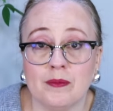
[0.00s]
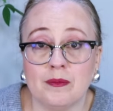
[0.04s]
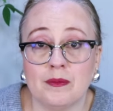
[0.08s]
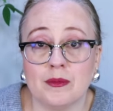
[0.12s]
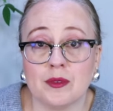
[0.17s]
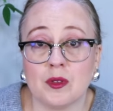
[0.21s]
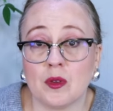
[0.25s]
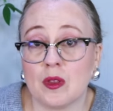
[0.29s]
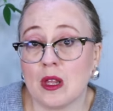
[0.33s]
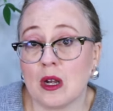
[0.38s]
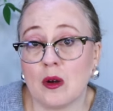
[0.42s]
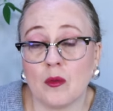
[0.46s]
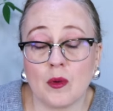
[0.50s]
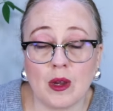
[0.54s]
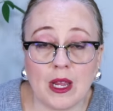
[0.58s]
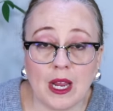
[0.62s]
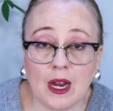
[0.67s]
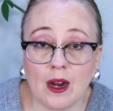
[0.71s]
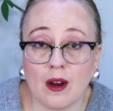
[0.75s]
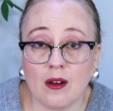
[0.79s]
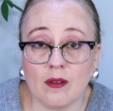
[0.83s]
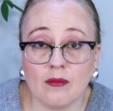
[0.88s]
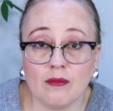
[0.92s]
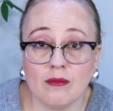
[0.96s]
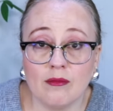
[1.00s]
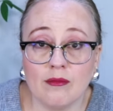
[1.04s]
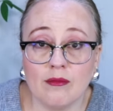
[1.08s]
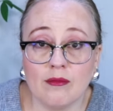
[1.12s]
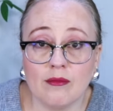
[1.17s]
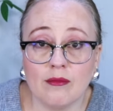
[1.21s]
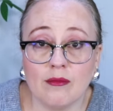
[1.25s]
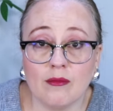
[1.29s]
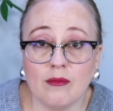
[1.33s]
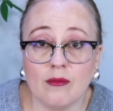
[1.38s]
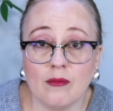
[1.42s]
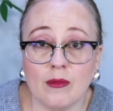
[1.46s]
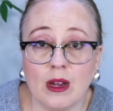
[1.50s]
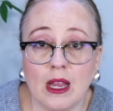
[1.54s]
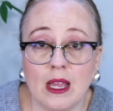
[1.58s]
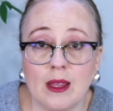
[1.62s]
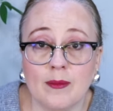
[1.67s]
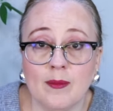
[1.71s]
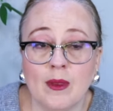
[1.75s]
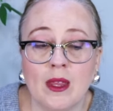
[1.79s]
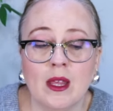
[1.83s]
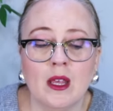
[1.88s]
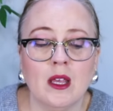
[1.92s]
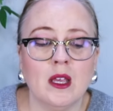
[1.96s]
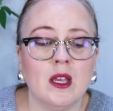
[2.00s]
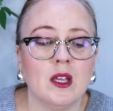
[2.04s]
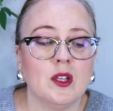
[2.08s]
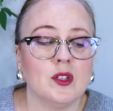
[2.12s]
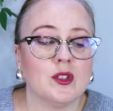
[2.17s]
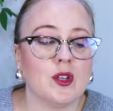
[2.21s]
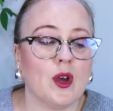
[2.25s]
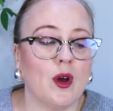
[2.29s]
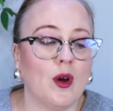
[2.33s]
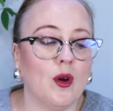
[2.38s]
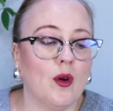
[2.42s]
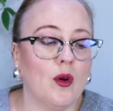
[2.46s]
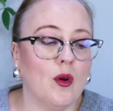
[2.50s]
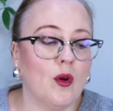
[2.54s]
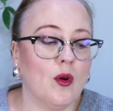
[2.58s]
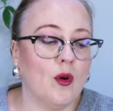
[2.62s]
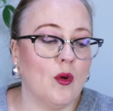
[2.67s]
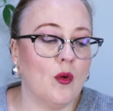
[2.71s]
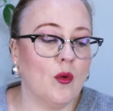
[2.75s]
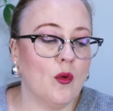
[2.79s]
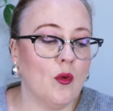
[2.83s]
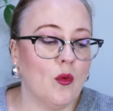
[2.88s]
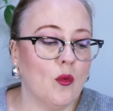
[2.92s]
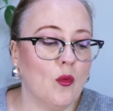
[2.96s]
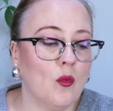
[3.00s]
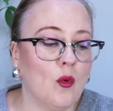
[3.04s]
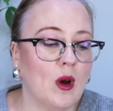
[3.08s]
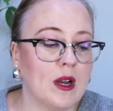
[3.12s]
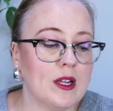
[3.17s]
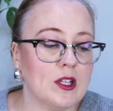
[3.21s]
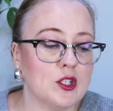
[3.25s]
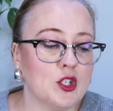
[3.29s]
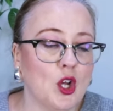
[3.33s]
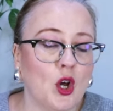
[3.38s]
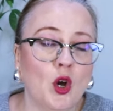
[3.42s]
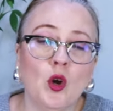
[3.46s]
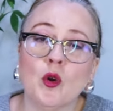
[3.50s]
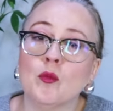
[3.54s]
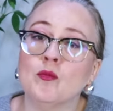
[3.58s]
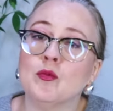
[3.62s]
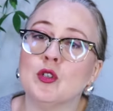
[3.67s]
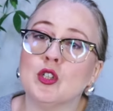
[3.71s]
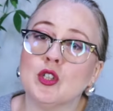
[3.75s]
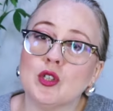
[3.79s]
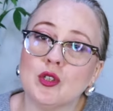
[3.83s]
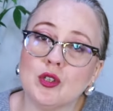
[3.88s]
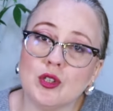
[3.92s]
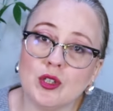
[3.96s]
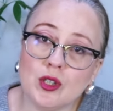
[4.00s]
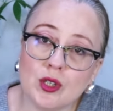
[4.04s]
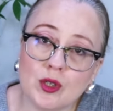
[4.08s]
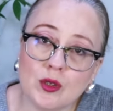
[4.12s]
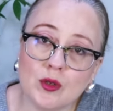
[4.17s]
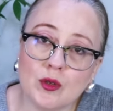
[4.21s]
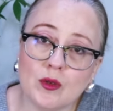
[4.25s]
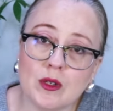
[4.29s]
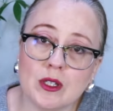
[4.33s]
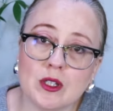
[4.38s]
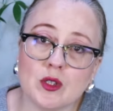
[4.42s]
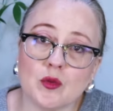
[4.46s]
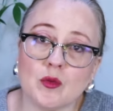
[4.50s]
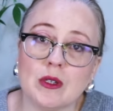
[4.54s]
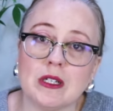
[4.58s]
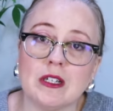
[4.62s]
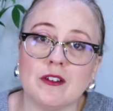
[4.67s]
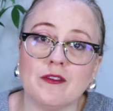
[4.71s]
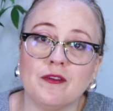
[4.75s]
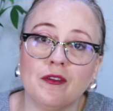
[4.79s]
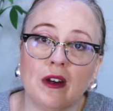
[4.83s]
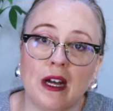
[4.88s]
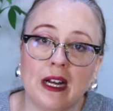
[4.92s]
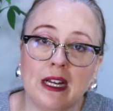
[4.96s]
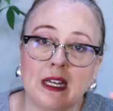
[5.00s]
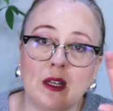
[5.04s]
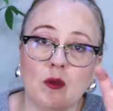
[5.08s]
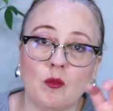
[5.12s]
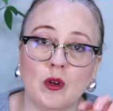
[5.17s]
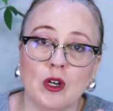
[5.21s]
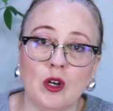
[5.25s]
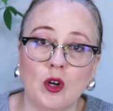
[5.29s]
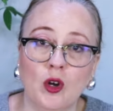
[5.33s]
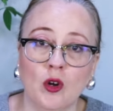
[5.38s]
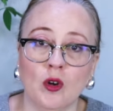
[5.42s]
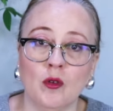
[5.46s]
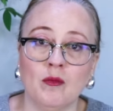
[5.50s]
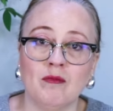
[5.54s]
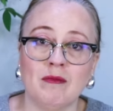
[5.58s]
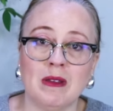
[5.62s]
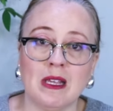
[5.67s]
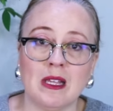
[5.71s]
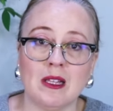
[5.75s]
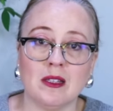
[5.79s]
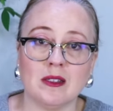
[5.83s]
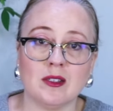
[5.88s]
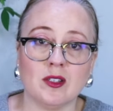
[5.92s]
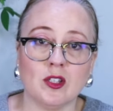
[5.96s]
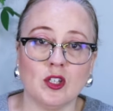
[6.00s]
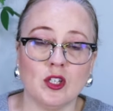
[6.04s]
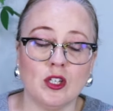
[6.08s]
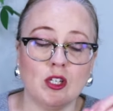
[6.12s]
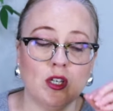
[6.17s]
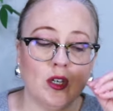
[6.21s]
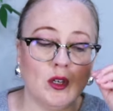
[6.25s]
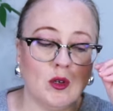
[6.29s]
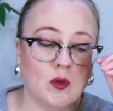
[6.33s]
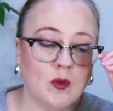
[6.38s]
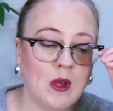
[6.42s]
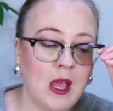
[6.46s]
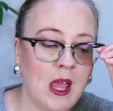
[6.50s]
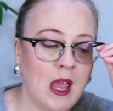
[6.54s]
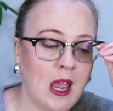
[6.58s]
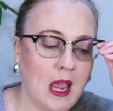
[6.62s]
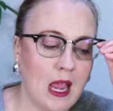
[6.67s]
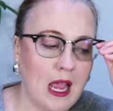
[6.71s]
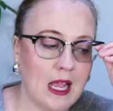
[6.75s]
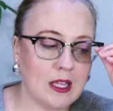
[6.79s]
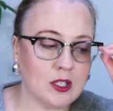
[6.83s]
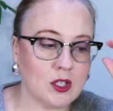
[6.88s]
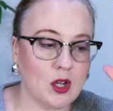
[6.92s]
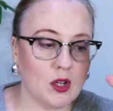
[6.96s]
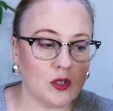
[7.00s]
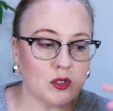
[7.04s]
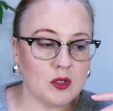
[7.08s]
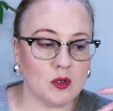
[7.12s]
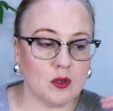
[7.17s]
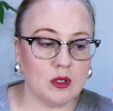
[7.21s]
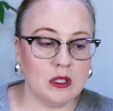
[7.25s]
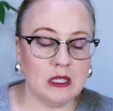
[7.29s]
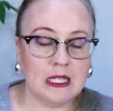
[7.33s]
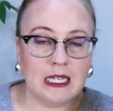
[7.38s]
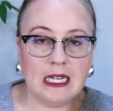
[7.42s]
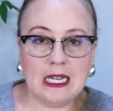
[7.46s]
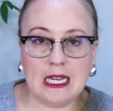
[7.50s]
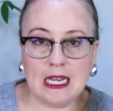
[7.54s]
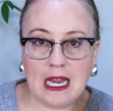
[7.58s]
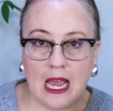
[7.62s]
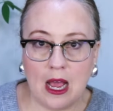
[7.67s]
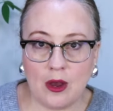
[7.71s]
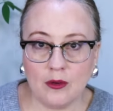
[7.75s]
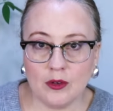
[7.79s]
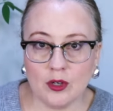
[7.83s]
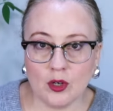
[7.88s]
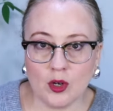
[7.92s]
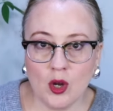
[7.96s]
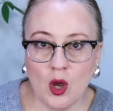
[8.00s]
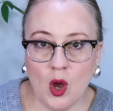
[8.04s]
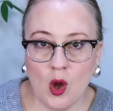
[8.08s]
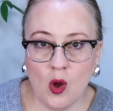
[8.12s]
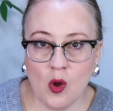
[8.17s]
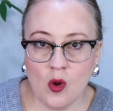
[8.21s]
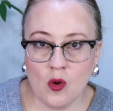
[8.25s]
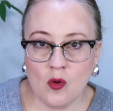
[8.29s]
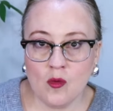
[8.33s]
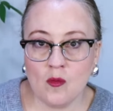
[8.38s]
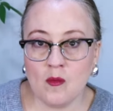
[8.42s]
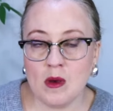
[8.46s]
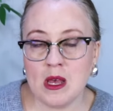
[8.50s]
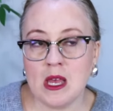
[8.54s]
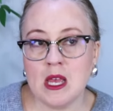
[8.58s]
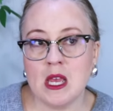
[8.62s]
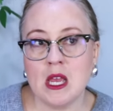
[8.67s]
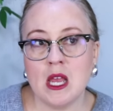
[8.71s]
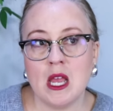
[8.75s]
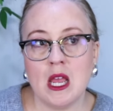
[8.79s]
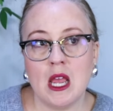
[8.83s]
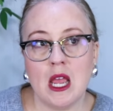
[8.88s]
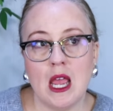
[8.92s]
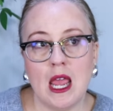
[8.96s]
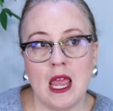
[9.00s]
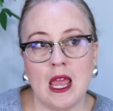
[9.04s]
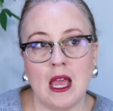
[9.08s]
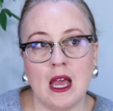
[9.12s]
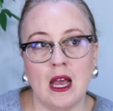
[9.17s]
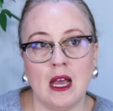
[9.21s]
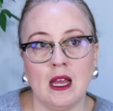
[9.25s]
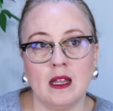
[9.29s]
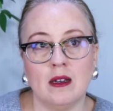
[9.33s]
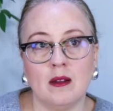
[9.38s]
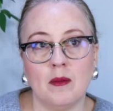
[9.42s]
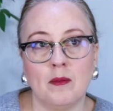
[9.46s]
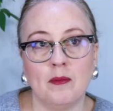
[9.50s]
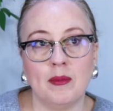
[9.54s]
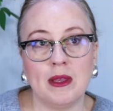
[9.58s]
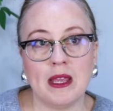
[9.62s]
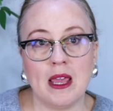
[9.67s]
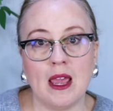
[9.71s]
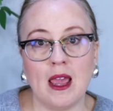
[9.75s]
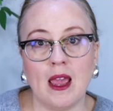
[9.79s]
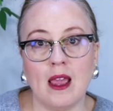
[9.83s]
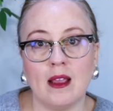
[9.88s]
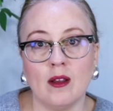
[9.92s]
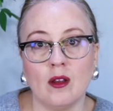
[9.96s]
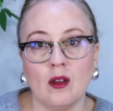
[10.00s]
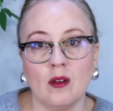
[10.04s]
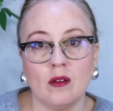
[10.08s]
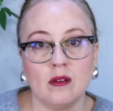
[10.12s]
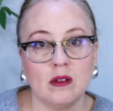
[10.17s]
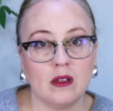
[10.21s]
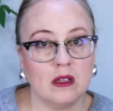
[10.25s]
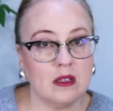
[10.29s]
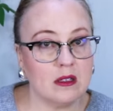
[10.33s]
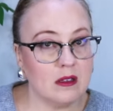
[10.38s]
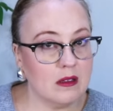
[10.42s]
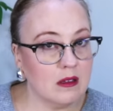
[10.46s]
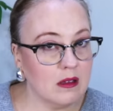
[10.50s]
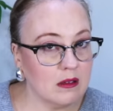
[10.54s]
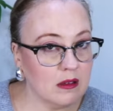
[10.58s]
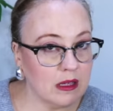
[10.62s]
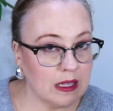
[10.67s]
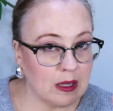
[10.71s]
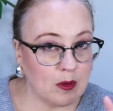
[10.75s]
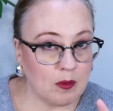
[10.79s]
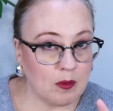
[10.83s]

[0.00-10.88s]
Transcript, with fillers: so they don't care, right? So, what is home to you? It's redefining what home means to you. It's also cleaning out your home and being uh, like